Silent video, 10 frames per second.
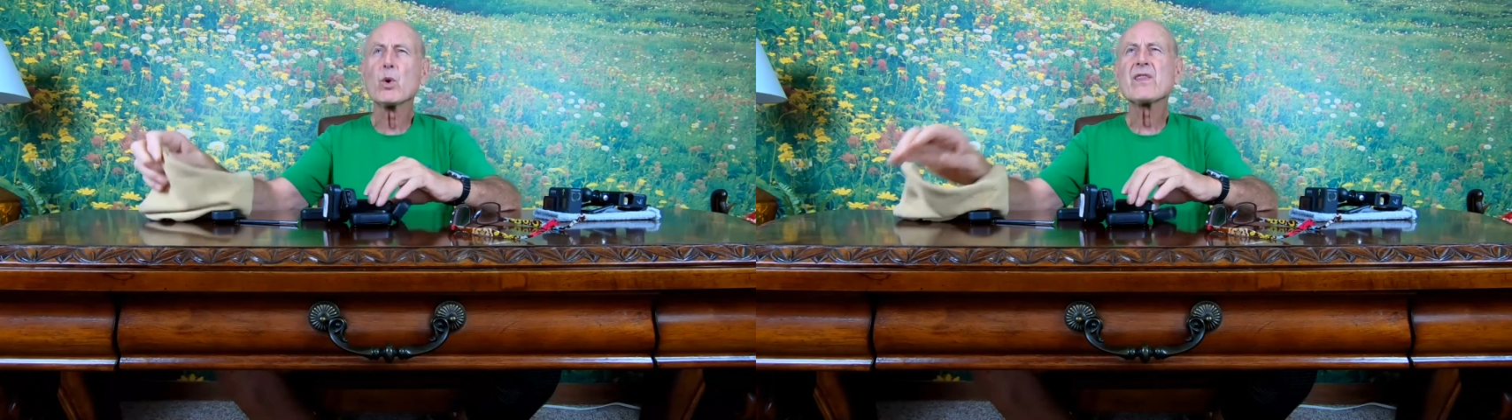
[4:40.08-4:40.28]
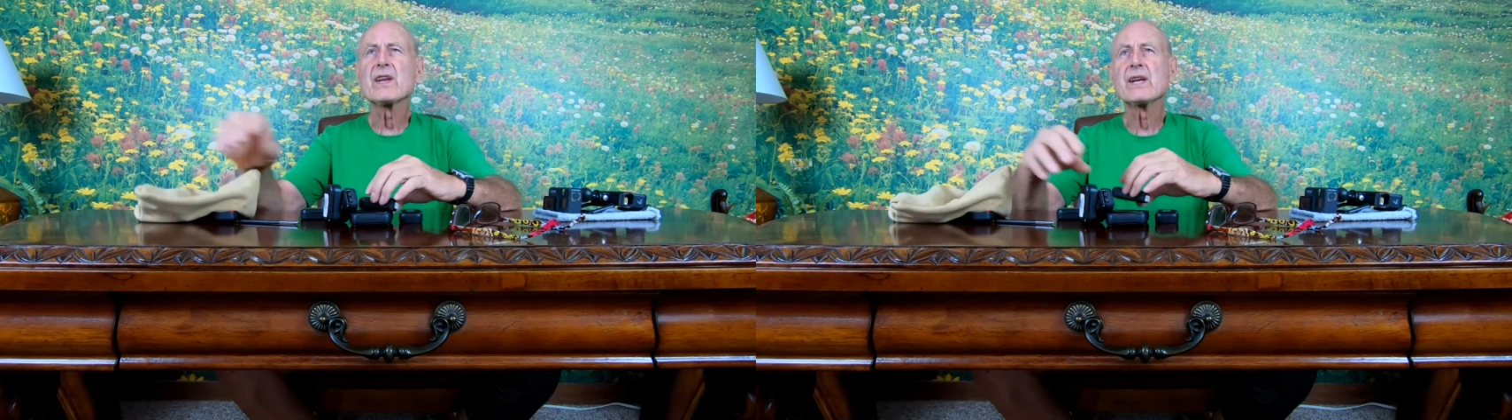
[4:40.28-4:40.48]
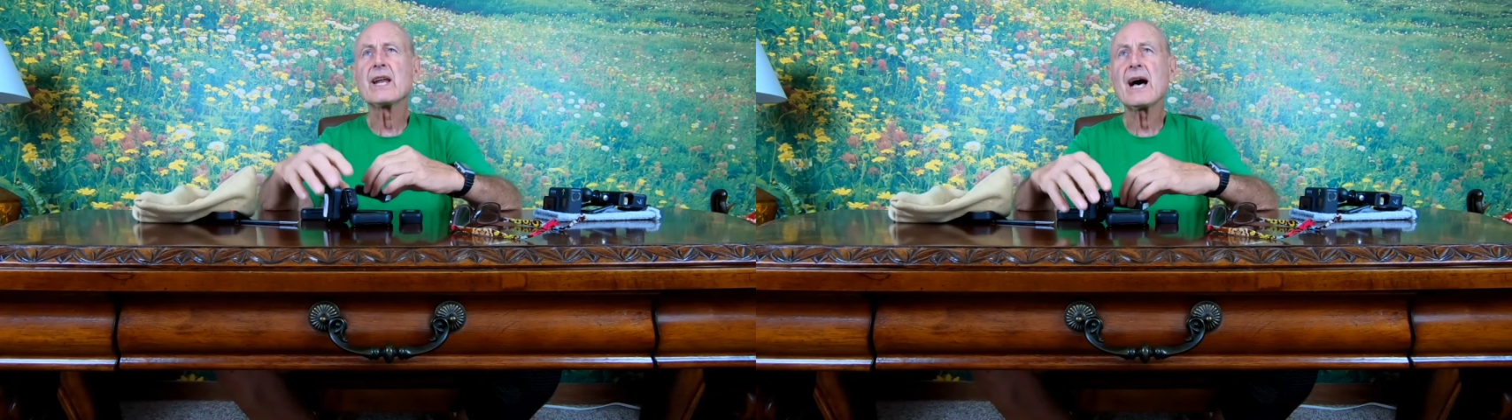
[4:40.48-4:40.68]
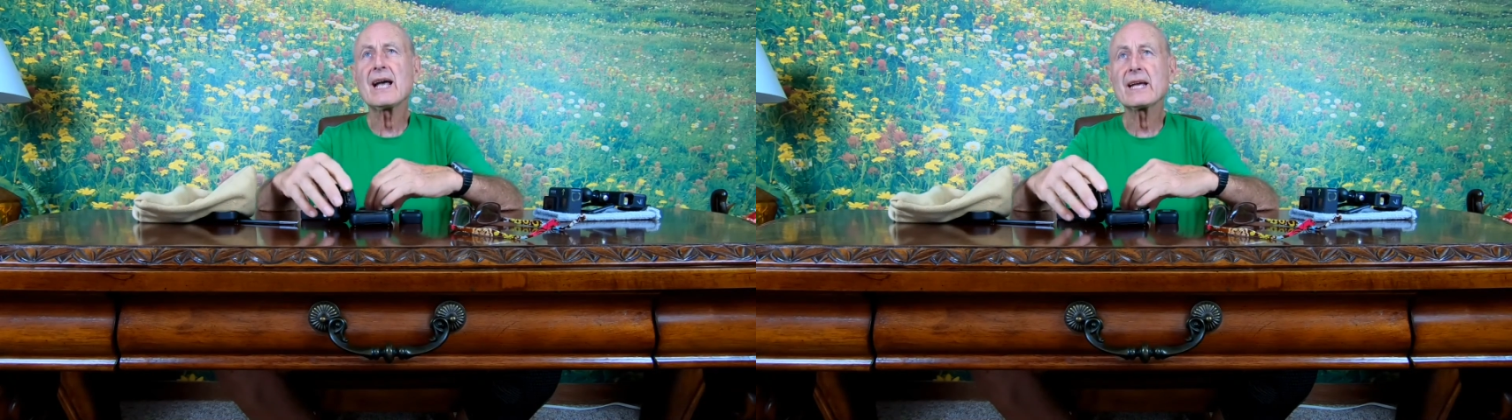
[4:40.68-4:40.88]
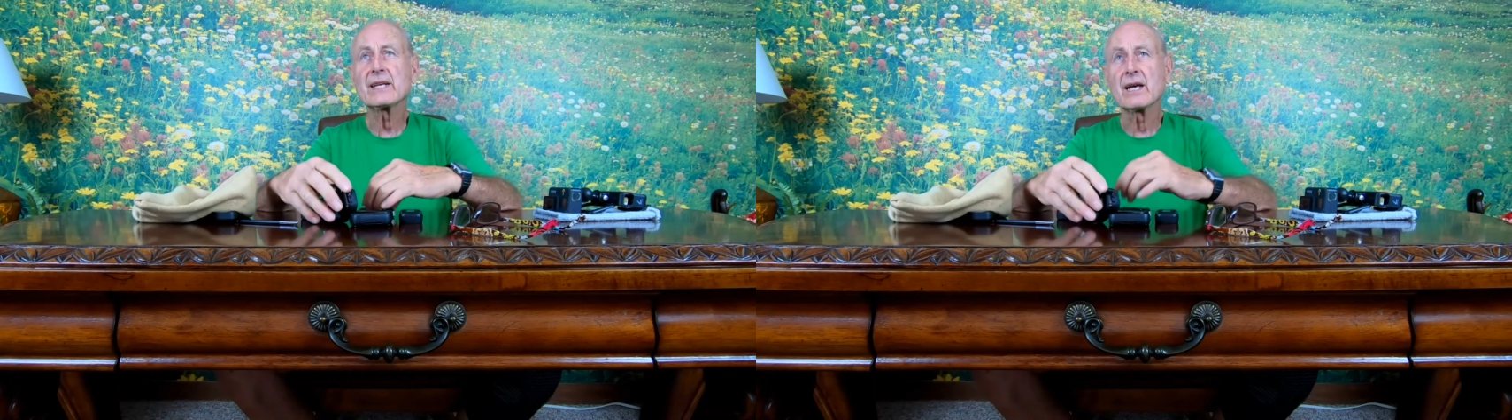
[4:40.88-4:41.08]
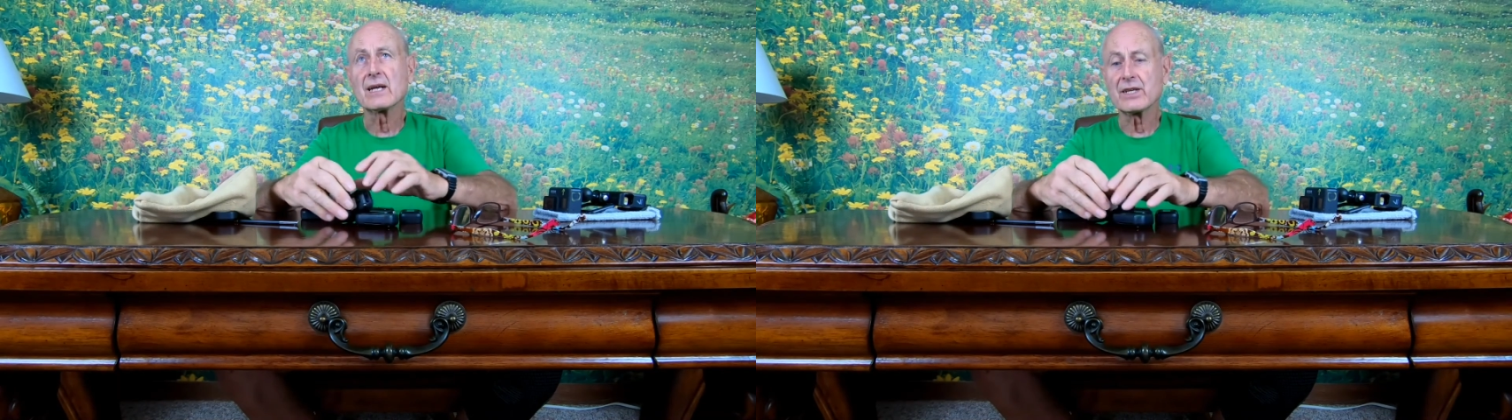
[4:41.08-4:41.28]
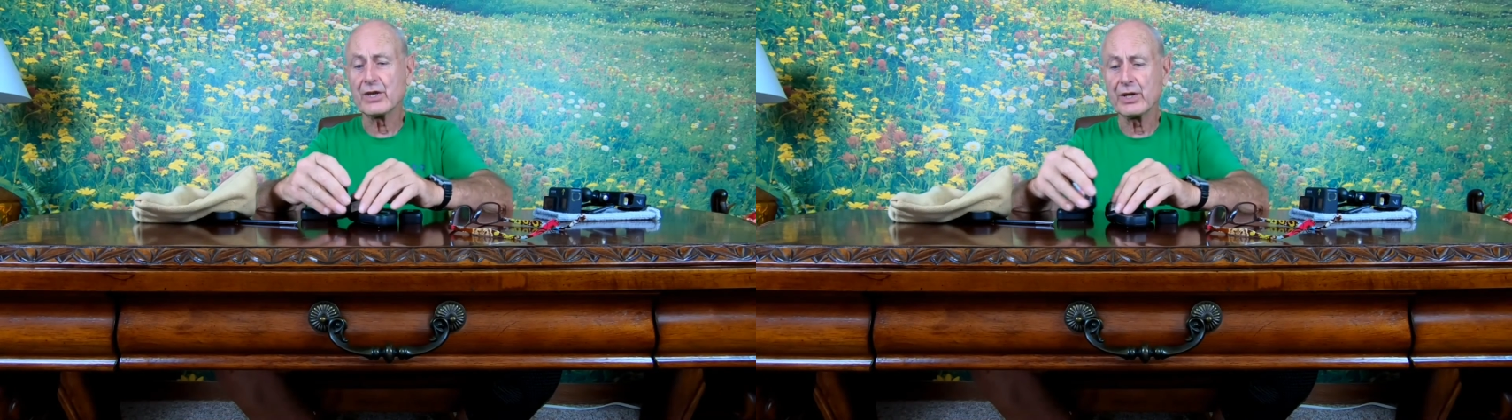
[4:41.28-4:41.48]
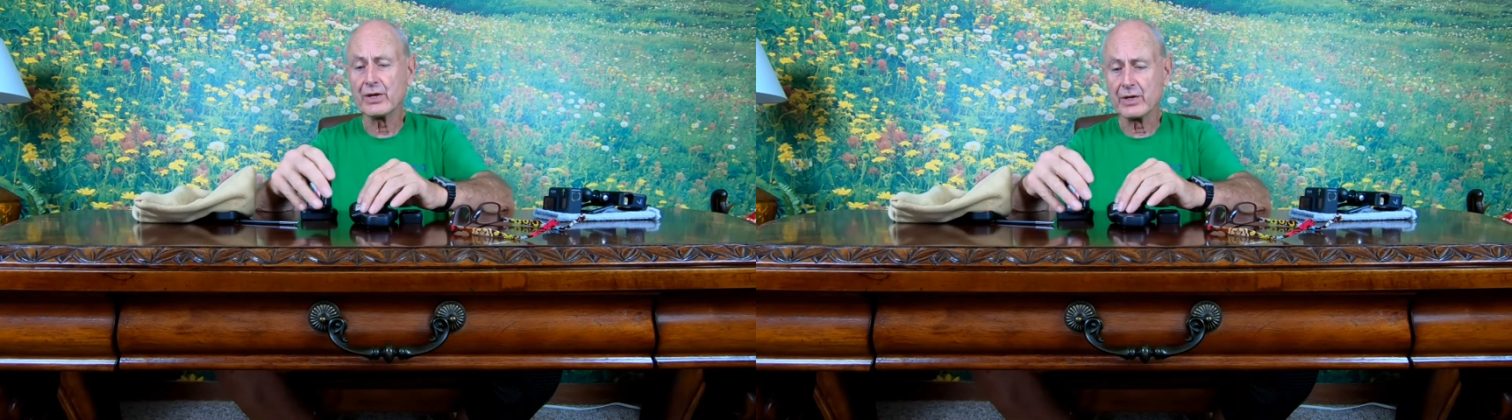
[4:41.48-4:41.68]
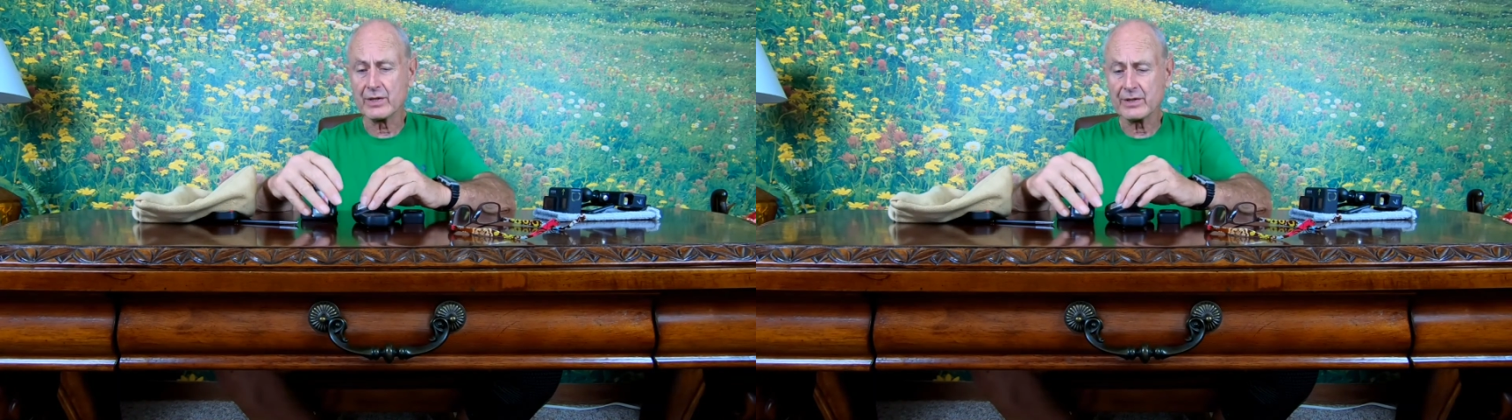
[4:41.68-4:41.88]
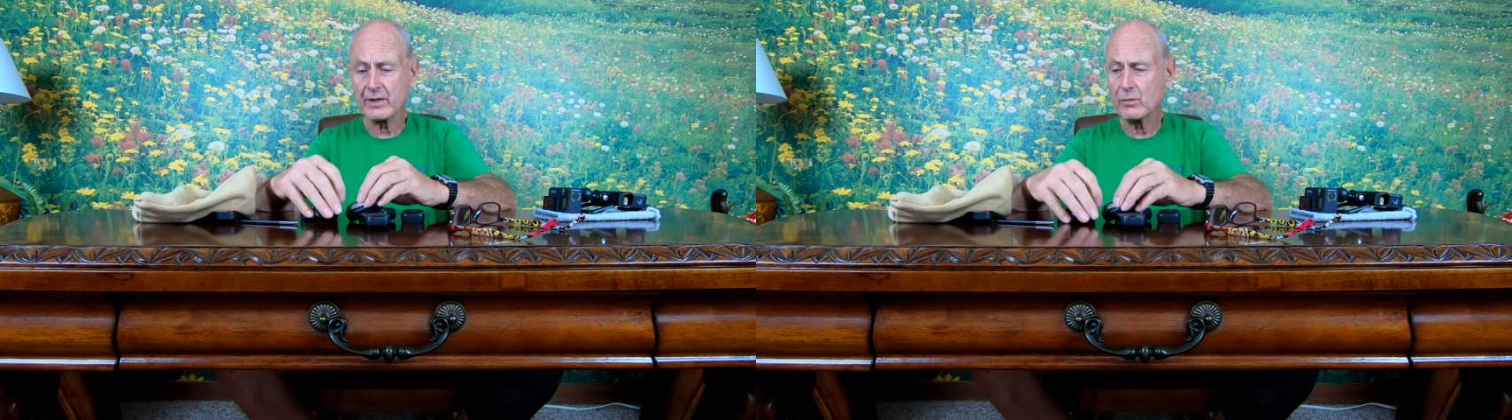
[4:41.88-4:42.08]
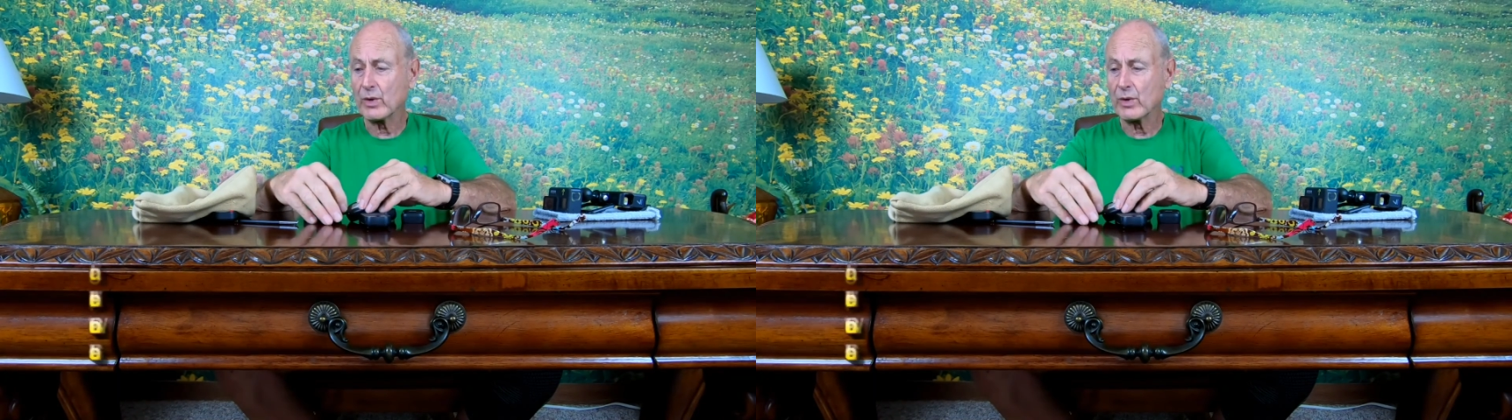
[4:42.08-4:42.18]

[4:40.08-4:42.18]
more than 9 years